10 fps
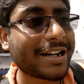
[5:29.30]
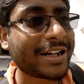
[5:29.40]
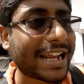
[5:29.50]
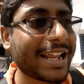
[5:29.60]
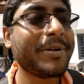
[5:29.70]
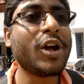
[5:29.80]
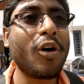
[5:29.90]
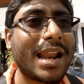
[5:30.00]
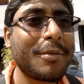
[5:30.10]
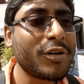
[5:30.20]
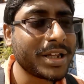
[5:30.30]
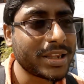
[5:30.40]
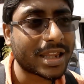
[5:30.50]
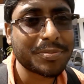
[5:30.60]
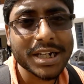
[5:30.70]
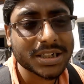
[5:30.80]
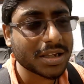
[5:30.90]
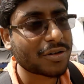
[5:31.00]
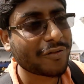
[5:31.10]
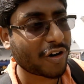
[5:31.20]
telling me all about his
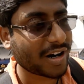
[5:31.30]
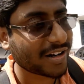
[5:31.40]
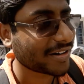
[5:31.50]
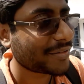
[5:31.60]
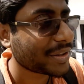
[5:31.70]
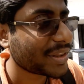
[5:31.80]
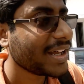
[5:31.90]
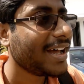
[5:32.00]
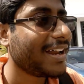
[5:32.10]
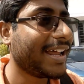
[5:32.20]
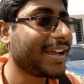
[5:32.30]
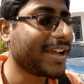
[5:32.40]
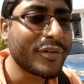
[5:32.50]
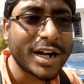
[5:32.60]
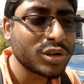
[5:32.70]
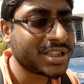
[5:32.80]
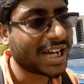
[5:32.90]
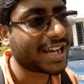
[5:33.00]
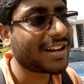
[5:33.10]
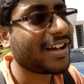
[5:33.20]
expeditions to foreign countries, like he went to
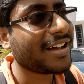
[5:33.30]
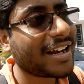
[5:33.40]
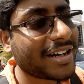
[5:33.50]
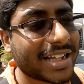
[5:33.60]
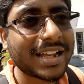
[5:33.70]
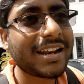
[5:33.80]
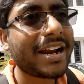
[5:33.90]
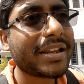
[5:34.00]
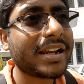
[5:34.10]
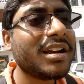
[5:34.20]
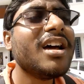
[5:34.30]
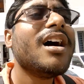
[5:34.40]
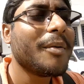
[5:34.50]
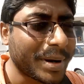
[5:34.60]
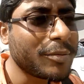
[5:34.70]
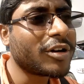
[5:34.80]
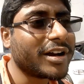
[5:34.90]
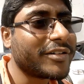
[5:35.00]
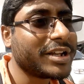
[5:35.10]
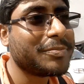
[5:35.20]
China and Netherlands and many more
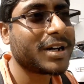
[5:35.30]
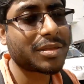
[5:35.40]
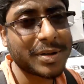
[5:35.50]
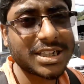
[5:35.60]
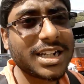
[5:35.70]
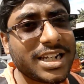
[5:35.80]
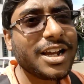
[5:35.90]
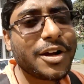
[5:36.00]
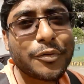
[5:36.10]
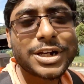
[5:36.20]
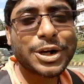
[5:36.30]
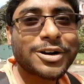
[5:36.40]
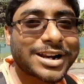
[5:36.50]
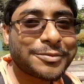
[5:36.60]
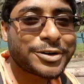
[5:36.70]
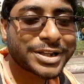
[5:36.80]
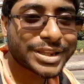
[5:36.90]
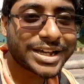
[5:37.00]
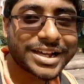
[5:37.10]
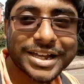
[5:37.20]
countries, but especially we talked about his
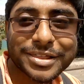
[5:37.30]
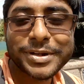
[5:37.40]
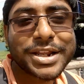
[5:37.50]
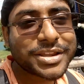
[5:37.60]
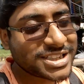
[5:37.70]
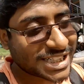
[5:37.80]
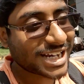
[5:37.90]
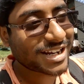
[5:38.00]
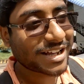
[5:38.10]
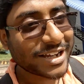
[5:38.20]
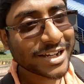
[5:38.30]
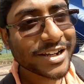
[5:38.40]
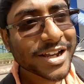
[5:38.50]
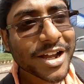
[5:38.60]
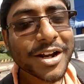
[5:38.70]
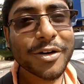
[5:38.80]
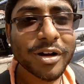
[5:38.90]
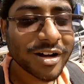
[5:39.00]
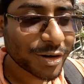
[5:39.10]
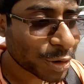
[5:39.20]
experience in China. He
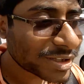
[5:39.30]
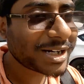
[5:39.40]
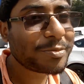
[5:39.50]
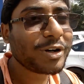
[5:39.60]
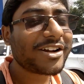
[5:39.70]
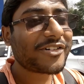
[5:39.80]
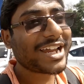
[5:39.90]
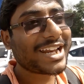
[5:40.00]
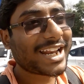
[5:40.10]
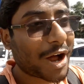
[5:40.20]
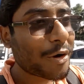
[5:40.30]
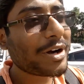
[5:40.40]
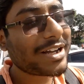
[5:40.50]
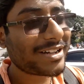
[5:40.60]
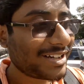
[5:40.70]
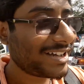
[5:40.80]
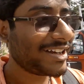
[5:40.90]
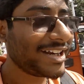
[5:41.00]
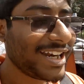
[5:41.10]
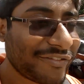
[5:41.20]
rode that bullet train and how it
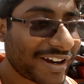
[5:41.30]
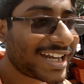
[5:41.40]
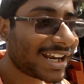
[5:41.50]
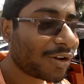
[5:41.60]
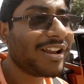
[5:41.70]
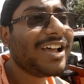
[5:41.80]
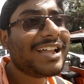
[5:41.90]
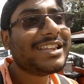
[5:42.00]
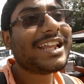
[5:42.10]
really felt and all. Then